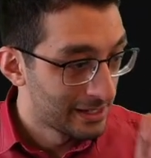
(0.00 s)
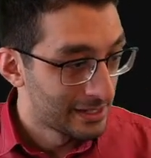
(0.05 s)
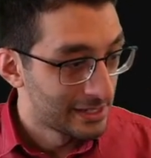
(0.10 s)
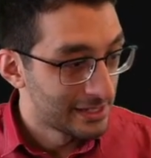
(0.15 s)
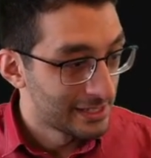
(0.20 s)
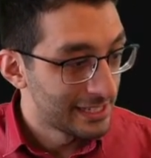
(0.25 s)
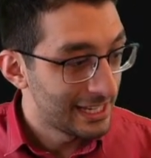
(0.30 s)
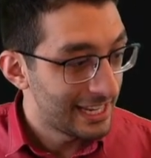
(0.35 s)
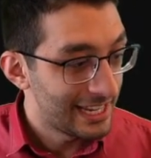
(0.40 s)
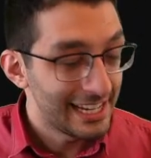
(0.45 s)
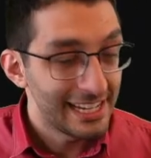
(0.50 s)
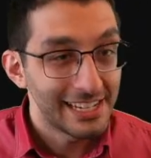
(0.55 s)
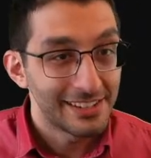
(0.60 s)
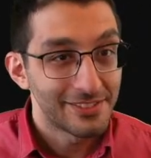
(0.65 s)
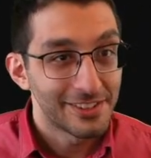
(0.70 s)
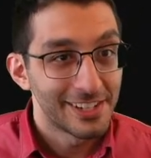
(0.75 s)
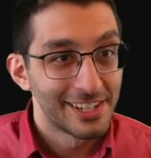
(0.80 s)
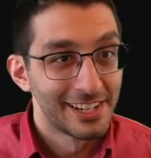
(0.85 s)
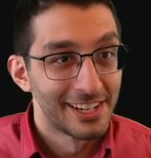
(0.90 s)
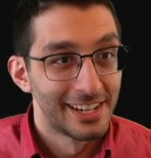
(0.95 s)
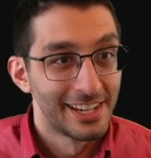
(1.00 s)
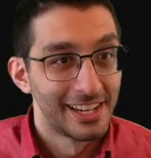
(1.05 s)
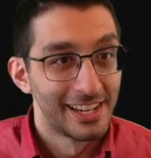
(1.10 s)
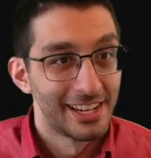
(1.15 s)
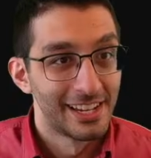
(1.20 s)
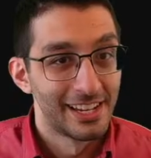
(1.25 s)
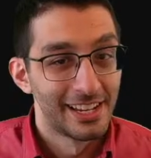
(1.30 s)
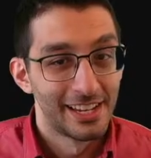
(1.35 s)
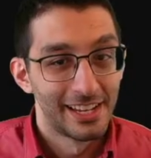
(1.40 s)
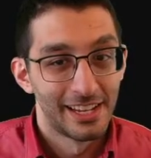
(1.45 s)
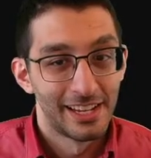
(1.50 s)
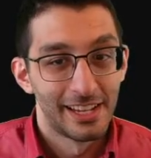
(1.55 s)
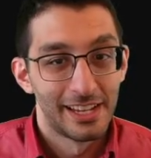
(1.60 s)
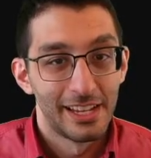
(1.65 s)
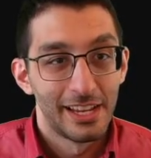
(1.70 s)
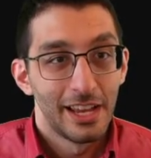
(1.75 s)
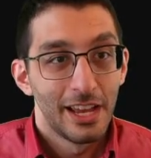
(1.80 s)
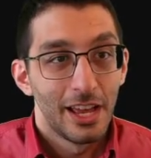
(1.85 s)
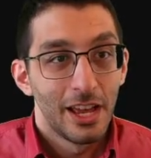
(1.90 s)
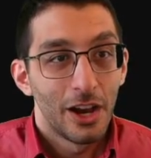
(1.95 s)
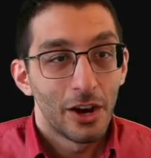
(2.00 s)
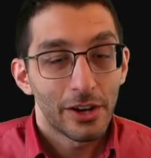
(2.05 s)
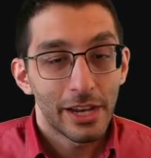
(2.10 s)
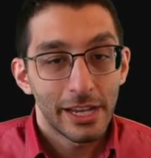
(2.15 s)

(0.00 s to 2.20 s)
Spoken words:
Yeah, thank you, Bear. Okay,